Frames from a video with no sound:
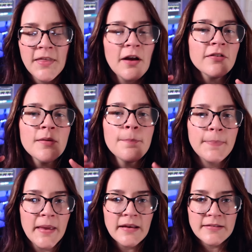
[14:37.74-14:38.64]
There's a
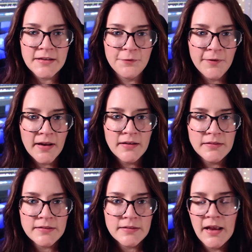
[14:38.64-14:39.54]
big
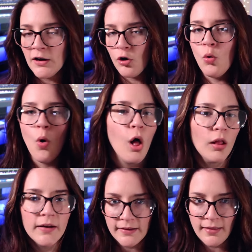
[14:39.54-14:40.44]
difference in
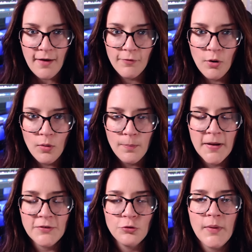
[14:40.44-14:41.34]
quality level
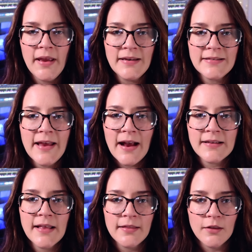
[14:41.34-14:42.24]
between
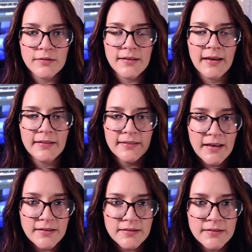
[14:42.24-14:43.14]
text that looks like
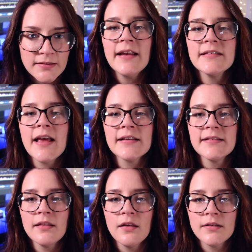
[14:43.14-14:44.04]
this and text
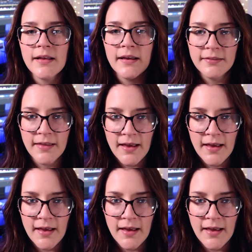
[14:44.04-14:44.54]
that looks like